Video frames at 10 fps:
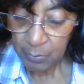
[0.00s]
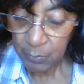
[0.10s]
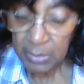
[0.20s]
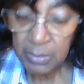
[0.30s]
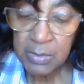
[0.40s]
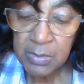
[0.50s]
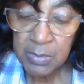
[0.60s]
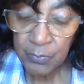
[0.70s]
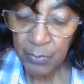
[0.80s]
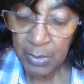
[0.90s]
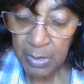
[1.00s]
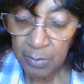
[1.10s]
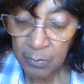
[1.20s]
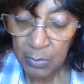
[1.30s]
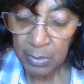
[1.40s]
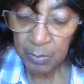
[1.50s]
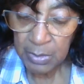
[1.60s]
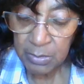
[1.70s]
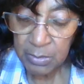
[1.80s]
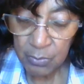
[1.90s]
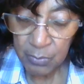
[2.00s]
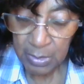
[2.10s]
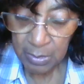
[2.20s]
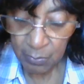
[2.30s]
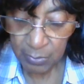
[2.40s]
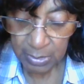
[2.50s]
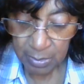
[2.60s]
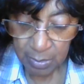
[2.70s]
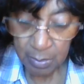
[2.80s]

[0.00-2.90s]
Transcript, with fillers: write this right, write this right, okay.